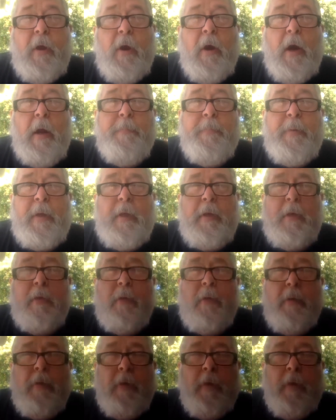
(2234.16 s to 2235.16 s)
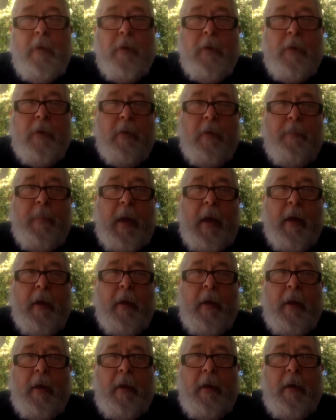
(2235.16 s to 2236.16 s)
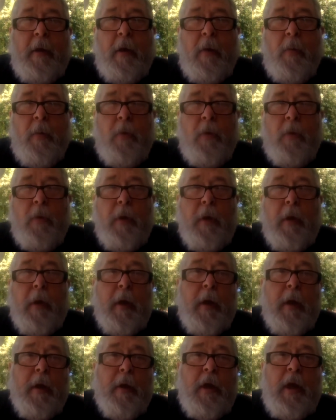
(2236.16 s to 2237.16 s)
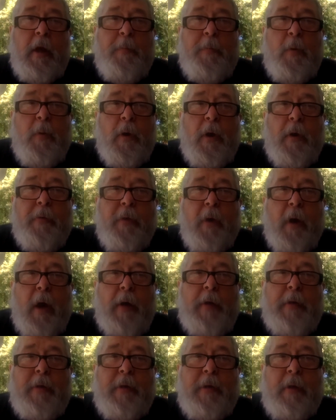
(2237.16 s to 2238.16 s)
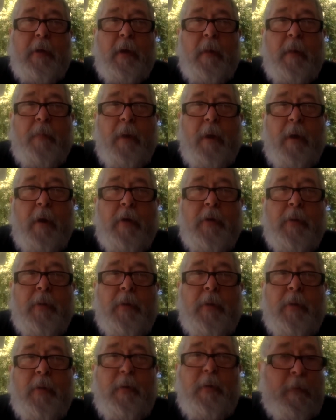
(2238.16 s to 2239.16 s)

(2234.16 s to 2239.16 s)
R.I.P. You're a good man, and uh, we'll keep you in our thoughts and our prayers with you and your